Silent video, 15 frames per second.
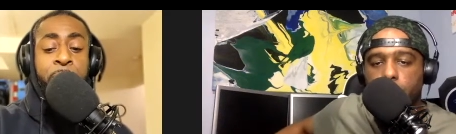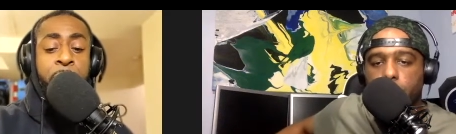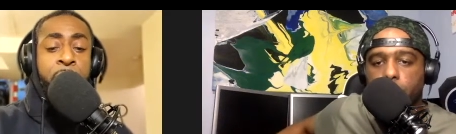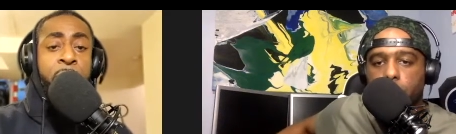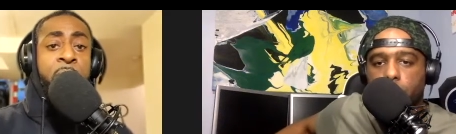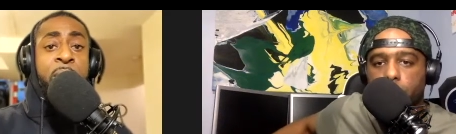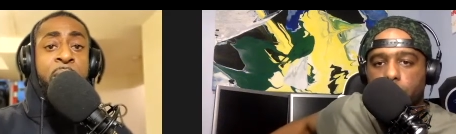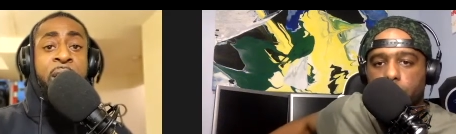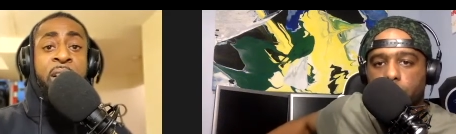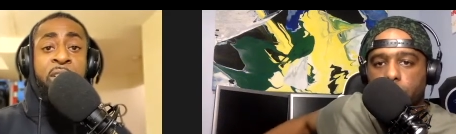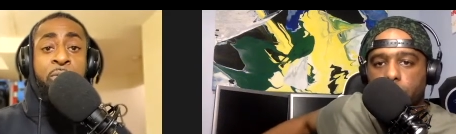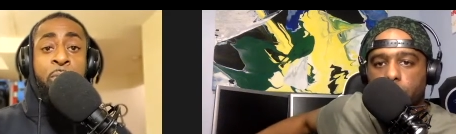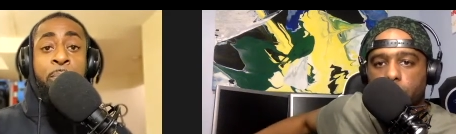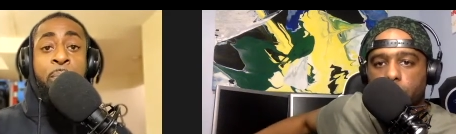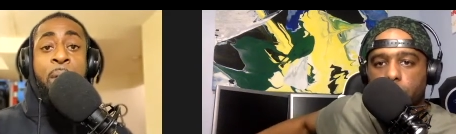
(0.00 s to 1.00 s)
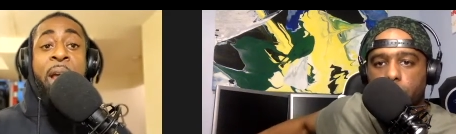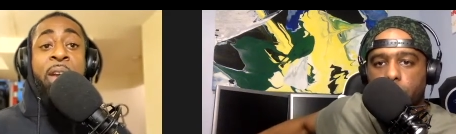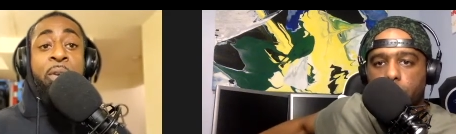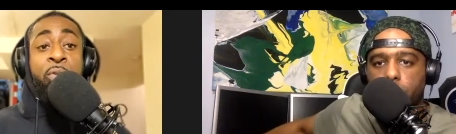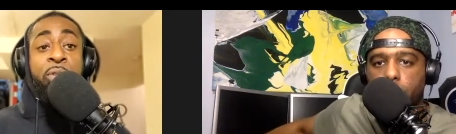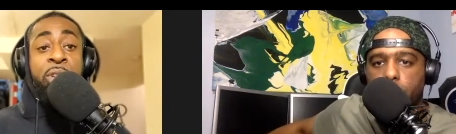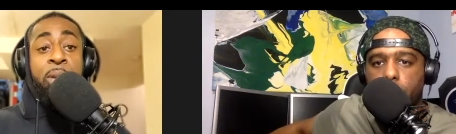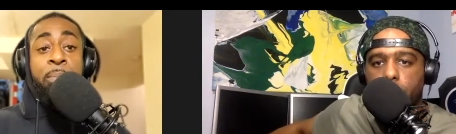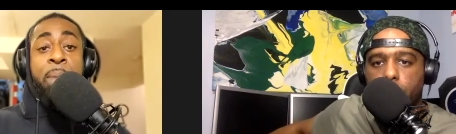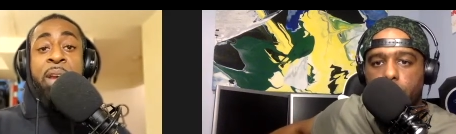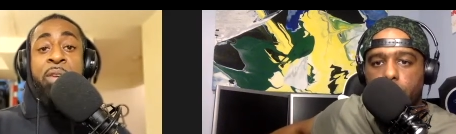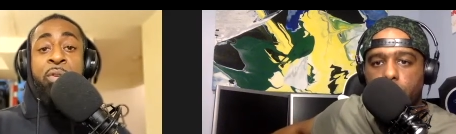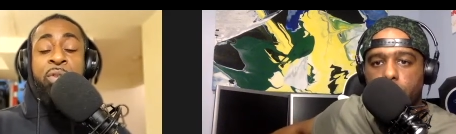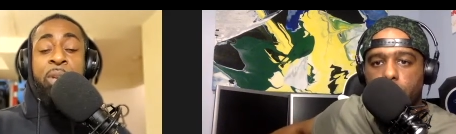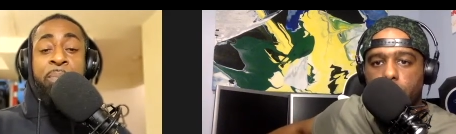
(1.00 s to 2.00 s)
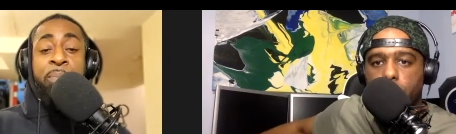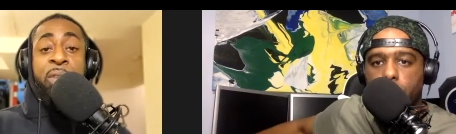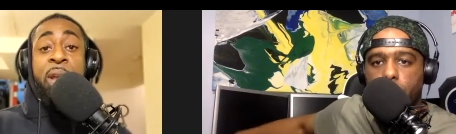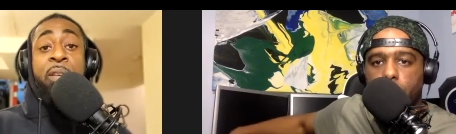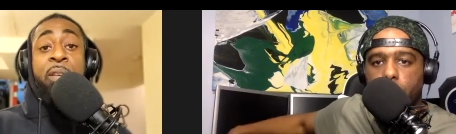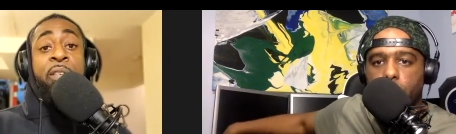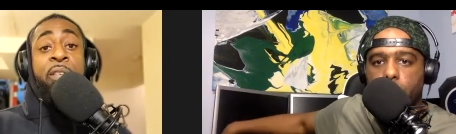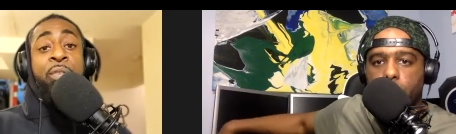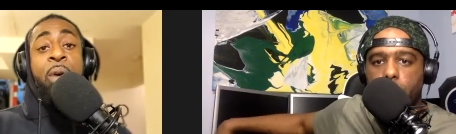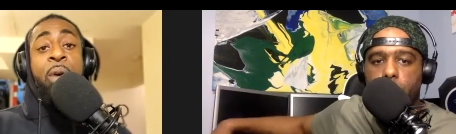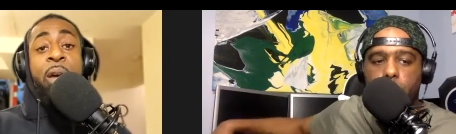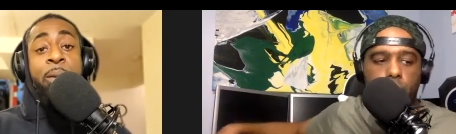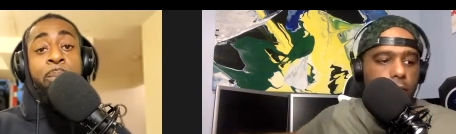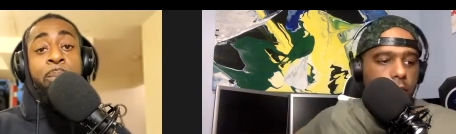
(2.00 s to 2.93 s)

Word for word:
Speaker 1: that these were brand new to the menu, something that they're trying,